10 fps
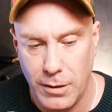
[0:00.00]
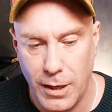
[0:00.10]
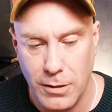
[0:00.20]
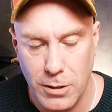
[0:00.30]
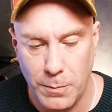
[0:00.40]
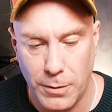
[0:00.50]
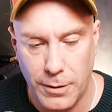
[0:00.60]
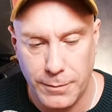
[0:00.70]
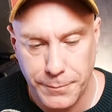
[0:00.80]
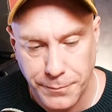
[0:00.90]

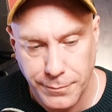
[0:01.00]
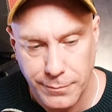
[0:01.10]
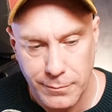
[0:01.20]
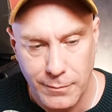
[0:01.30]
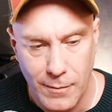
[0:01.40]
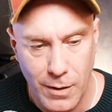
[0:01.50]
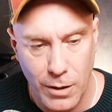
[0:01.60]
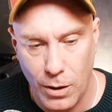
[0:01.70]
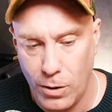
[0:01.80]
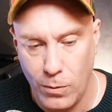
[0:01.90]
Ansible
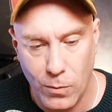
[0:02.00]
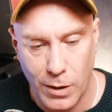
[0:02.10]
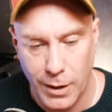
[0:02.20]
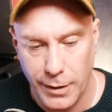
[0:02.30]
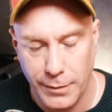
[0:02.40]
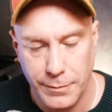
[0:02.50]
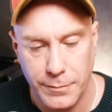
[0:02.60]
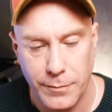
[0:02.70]
node 1